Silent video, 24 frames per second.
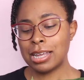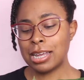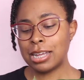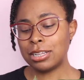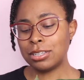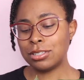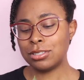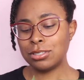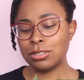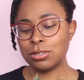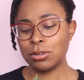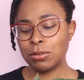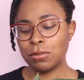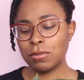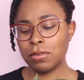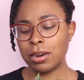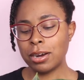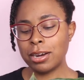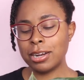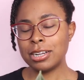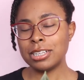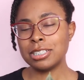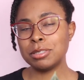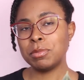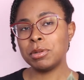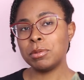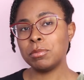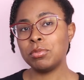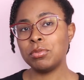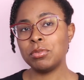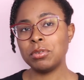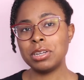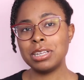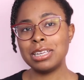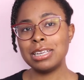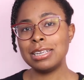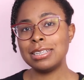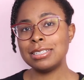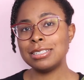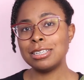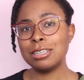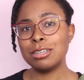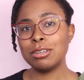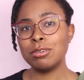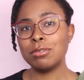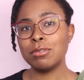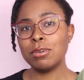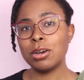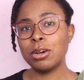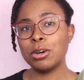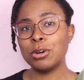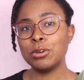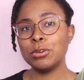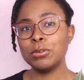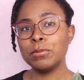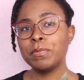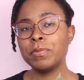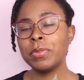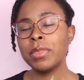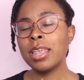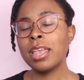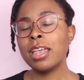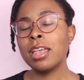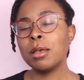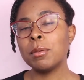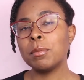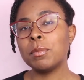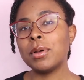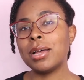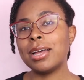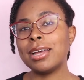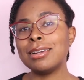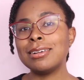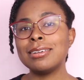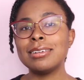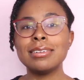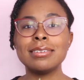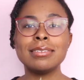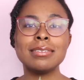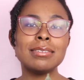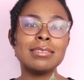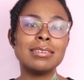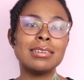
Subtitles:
And so far it has been pretty easy to grow, but